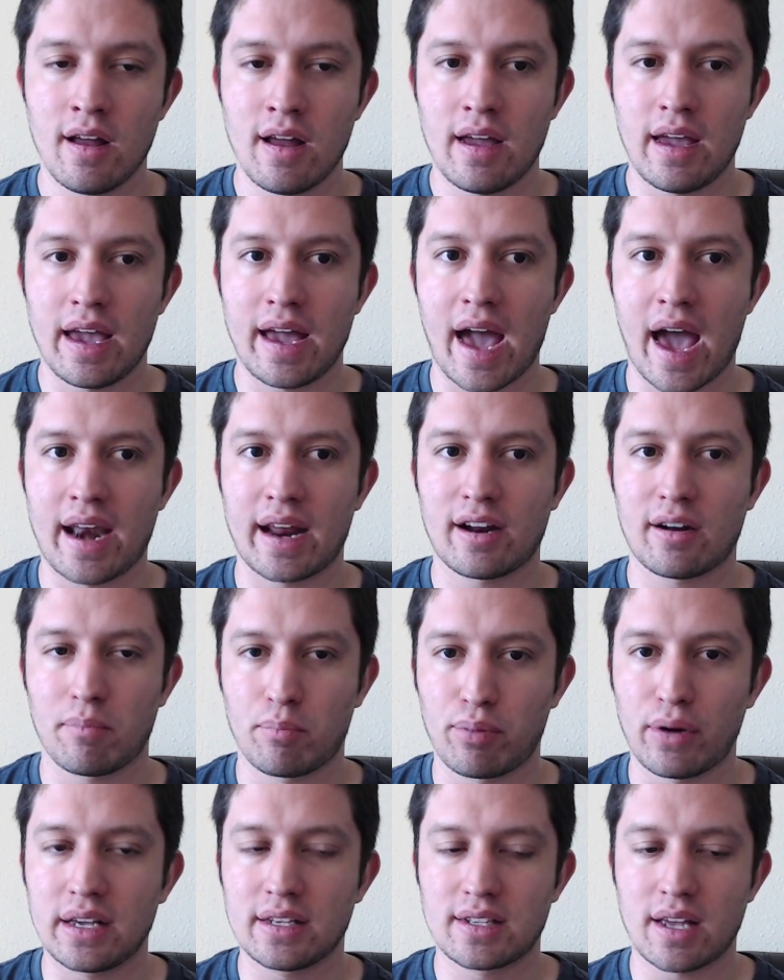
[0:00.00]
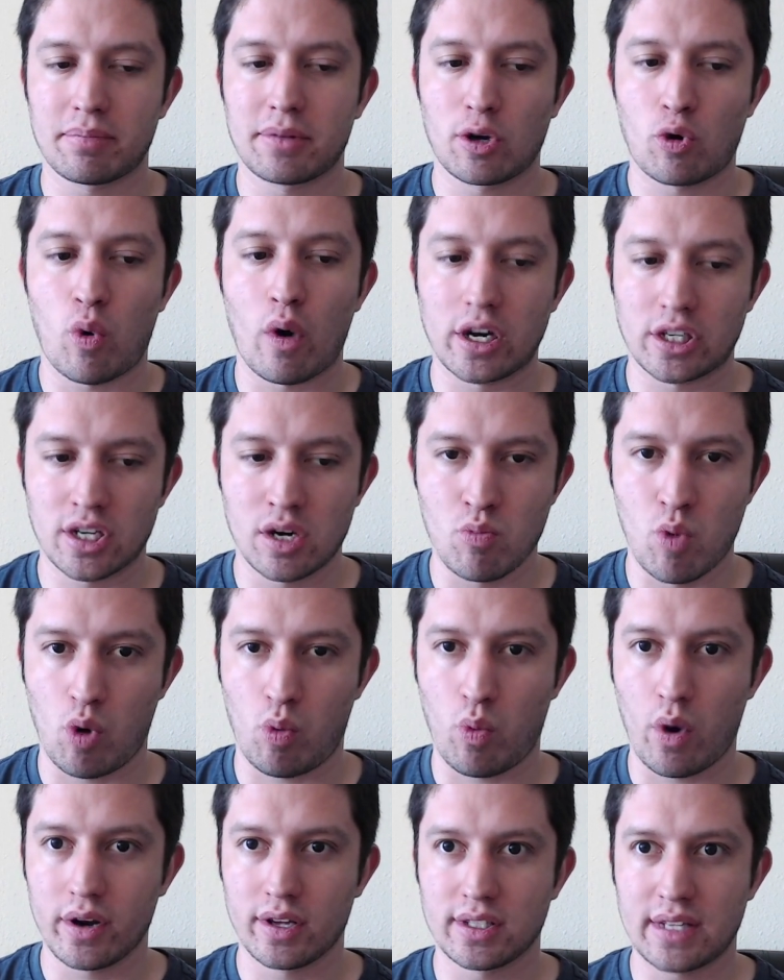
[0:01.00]
it kind of brings up the question, well,
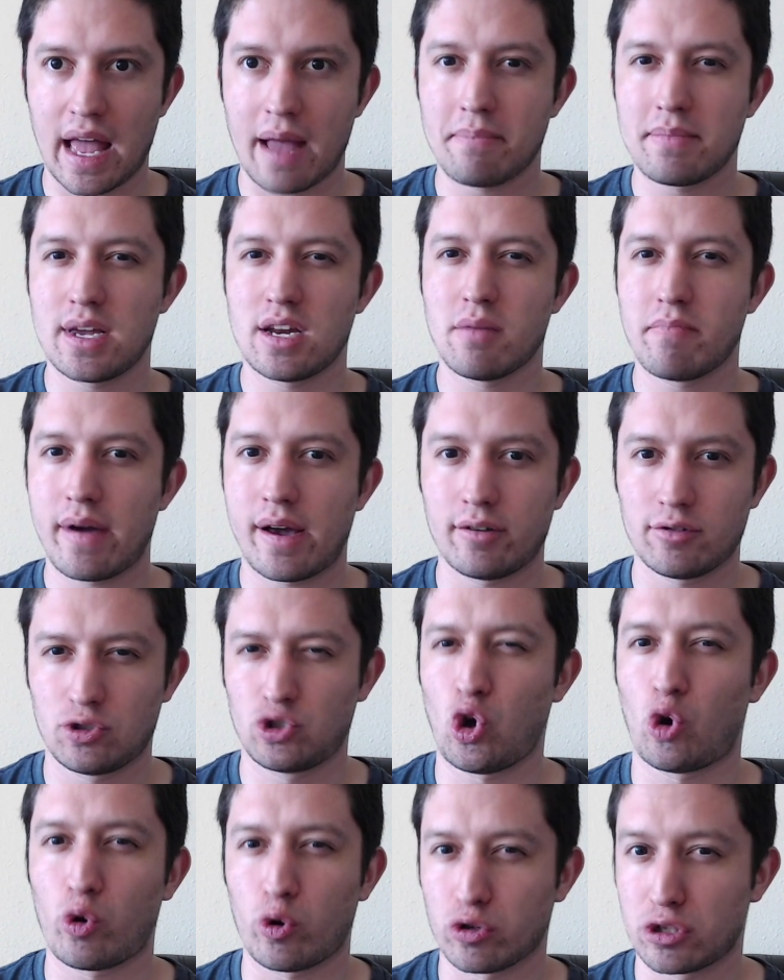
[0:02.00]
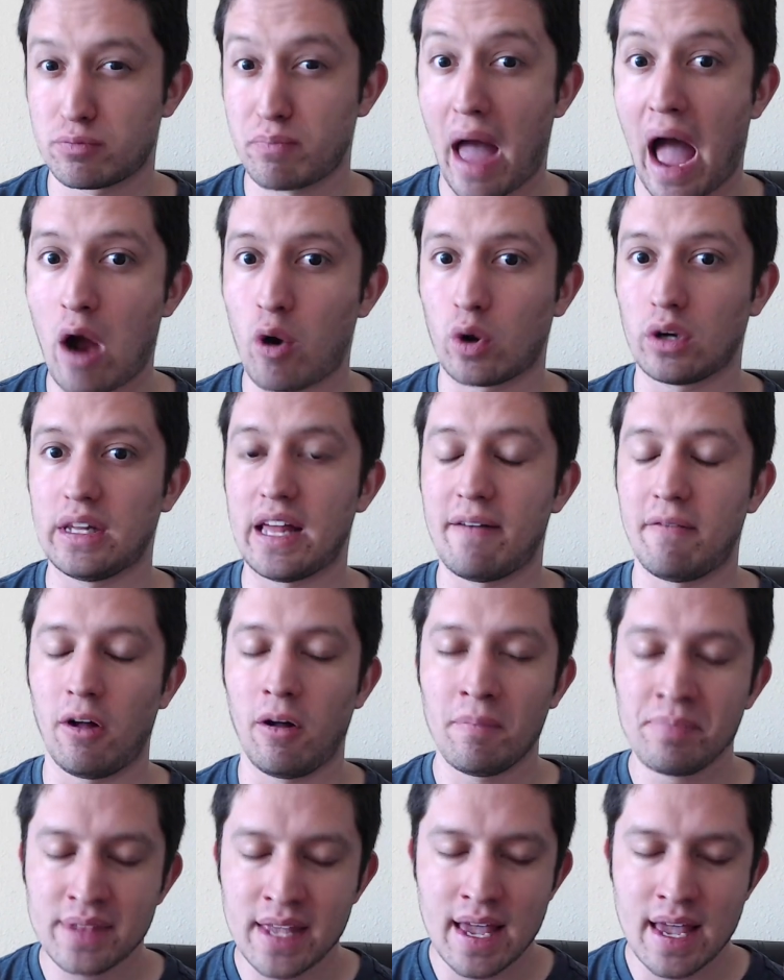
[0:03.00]
what does that mean about Zoro's power level?